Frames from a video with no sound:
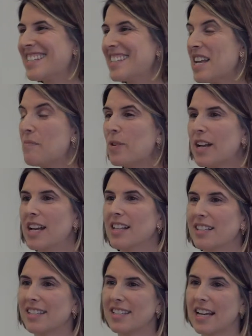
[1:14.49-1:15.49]
Someone
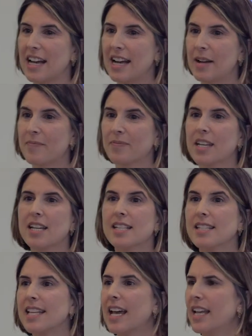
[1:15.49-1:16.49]
else um,
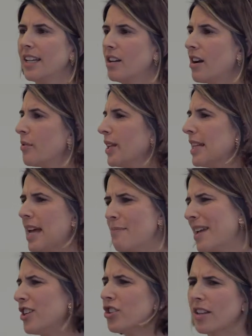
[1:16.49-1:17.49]
said, you know, I really, I
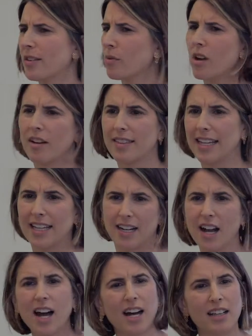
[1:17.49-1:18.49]
majored in the wrong thing in
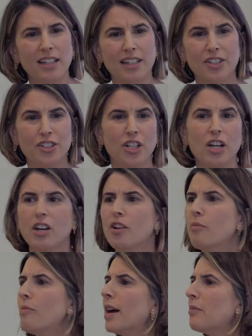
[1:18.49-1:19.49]
college.
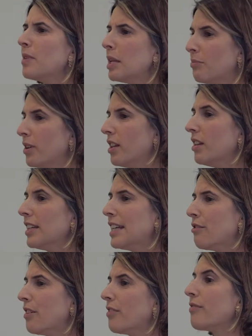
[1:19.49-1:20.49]
But people, you
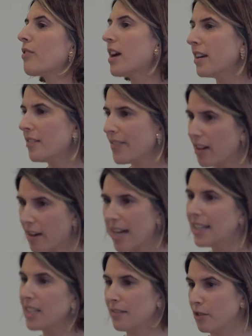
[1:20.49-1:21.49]
know, in front of their
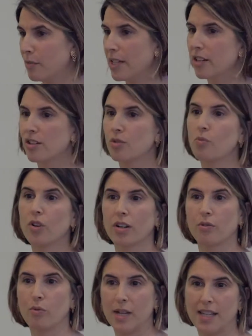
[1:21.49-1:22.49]
high-level peers
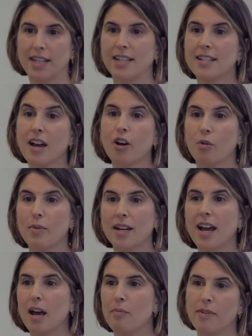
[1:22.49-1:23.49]
weren't willing to
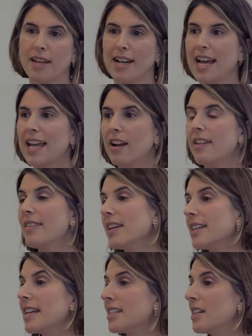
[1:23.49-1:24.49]
open up. And I, you know, I
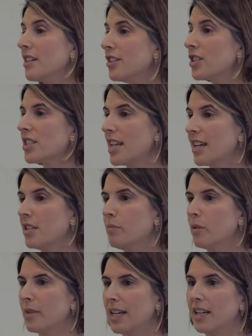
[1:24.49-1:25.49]
think that's
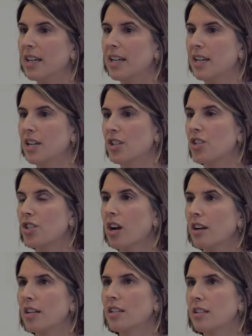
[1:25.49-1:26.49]
understandable, but it
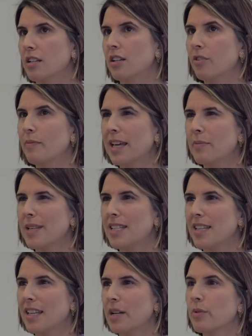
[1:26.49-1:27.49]
started to make me
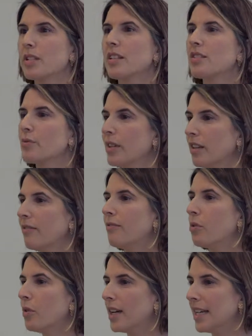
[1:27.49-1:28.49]
see there was this real
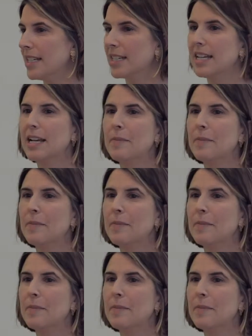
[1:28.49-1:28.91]
void